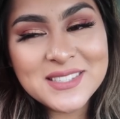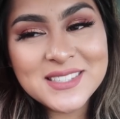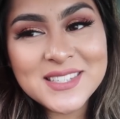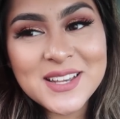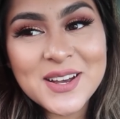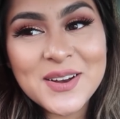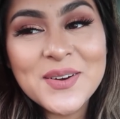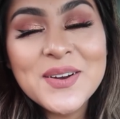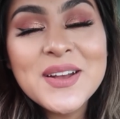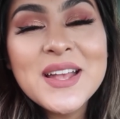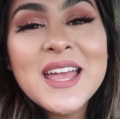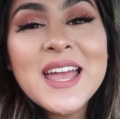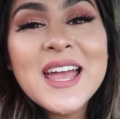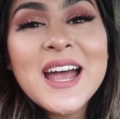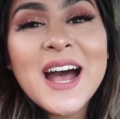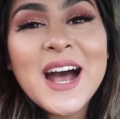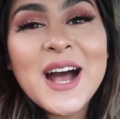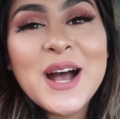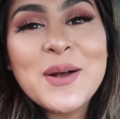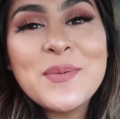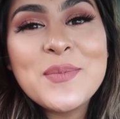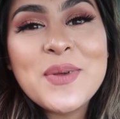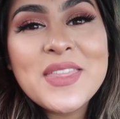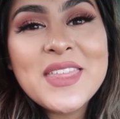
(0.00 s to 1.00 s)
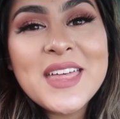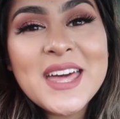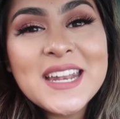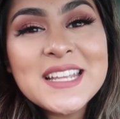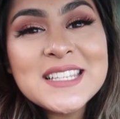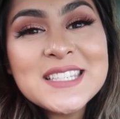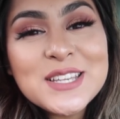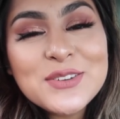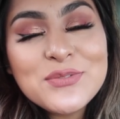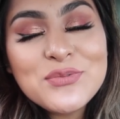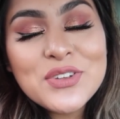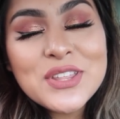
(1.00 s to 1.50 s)
So um, that
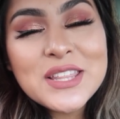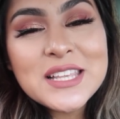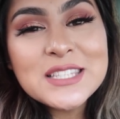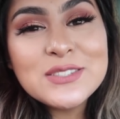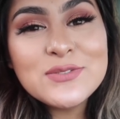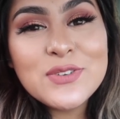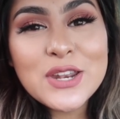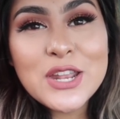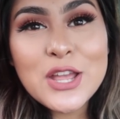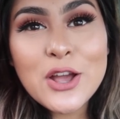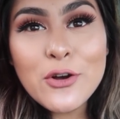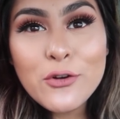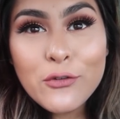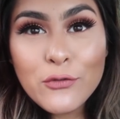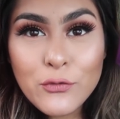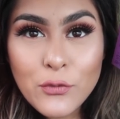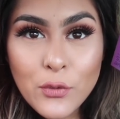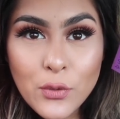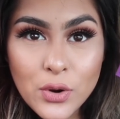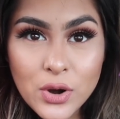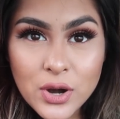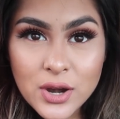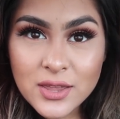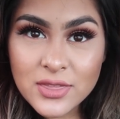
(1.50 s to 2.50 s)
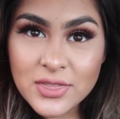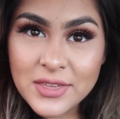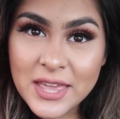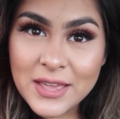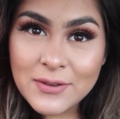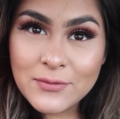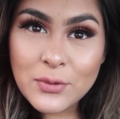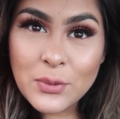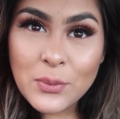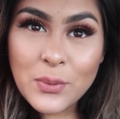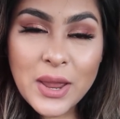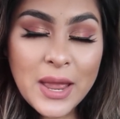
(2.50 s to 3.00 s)
is it for this video. For the
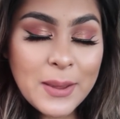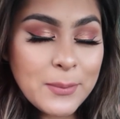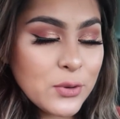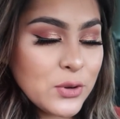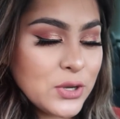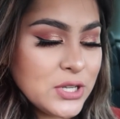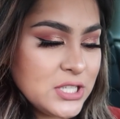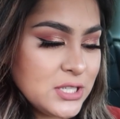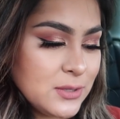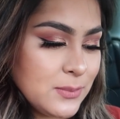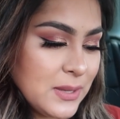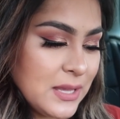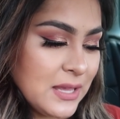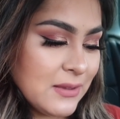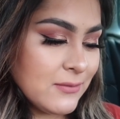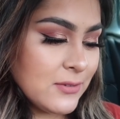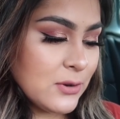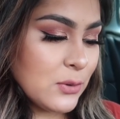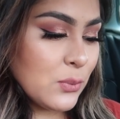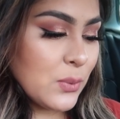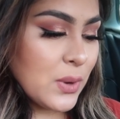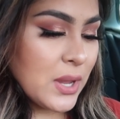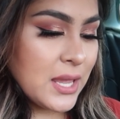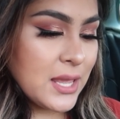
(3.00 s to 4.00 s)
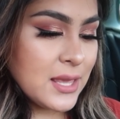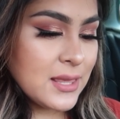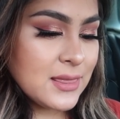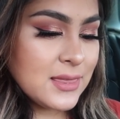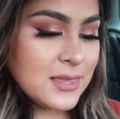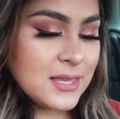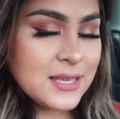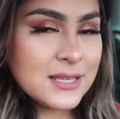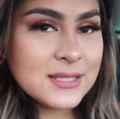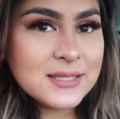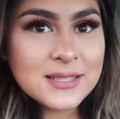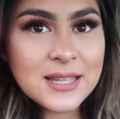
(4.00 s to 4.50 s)
giveaway, I'm going to be giving away
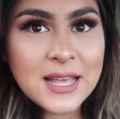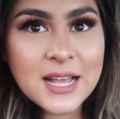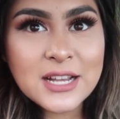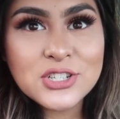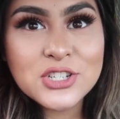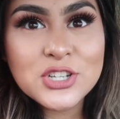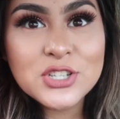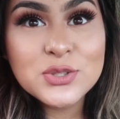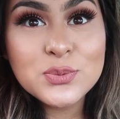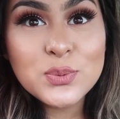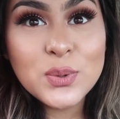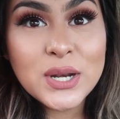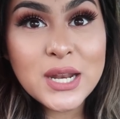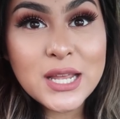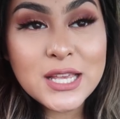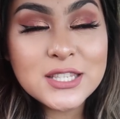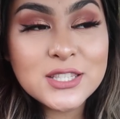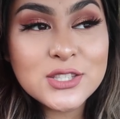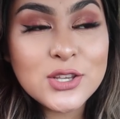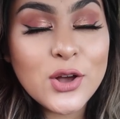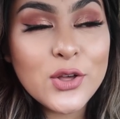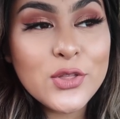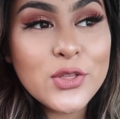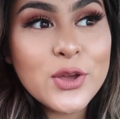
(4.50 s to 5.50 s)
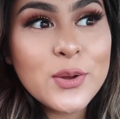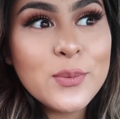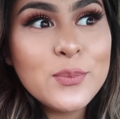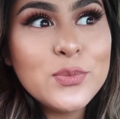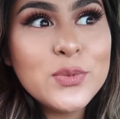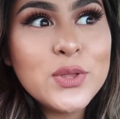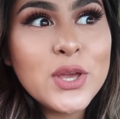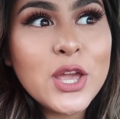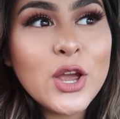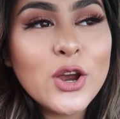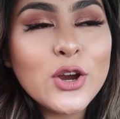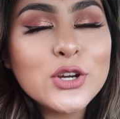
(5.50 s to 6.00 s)
these lashes when I saw
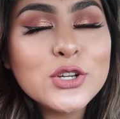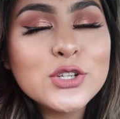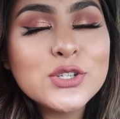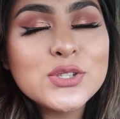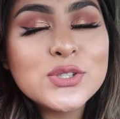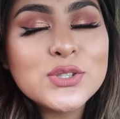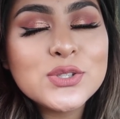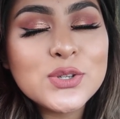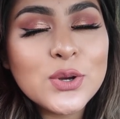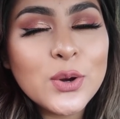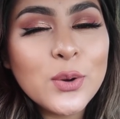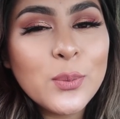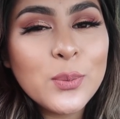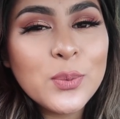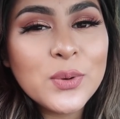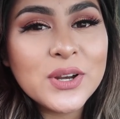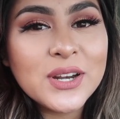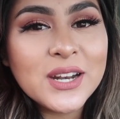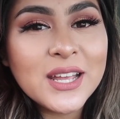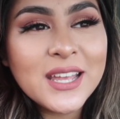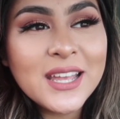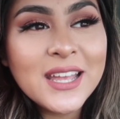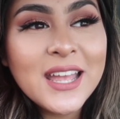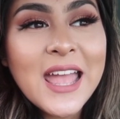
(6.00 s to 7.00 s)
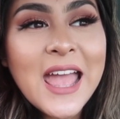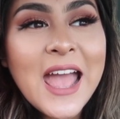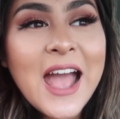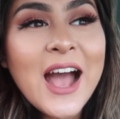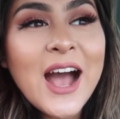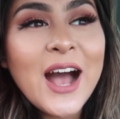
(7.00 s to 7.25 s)
them. They are so pretty.